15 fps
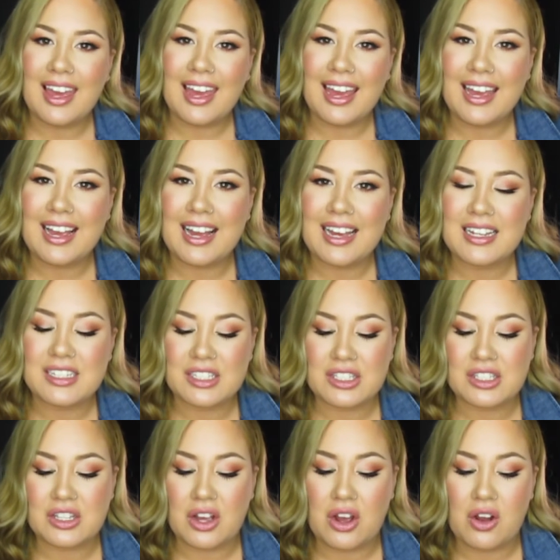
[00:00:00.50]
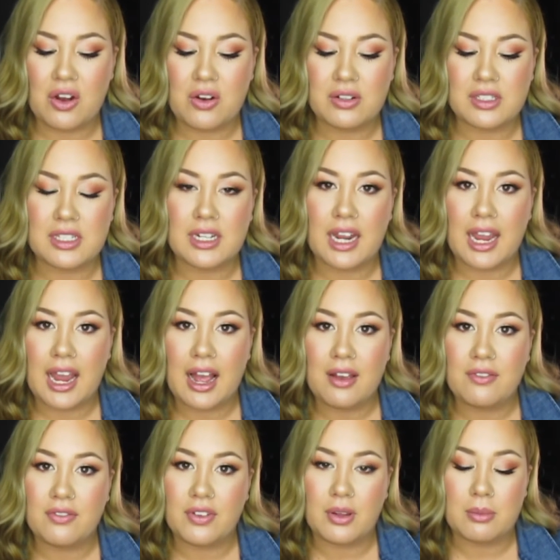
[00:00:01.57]
Hey guys, so today
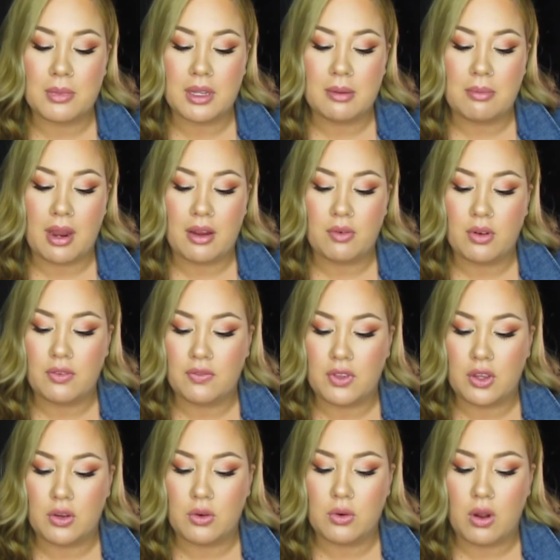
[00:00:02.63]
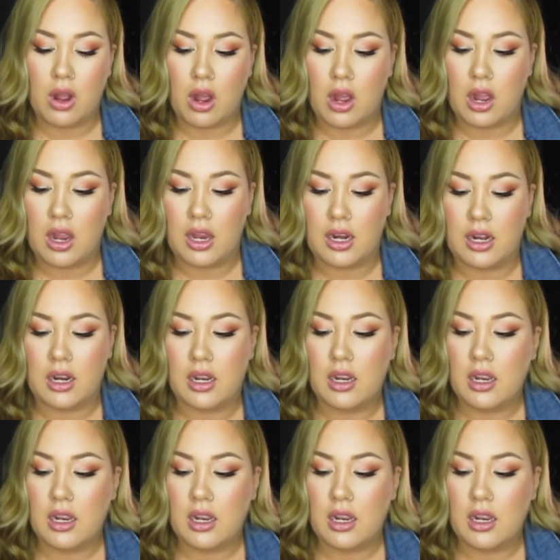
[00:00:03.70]
I'm filming my review on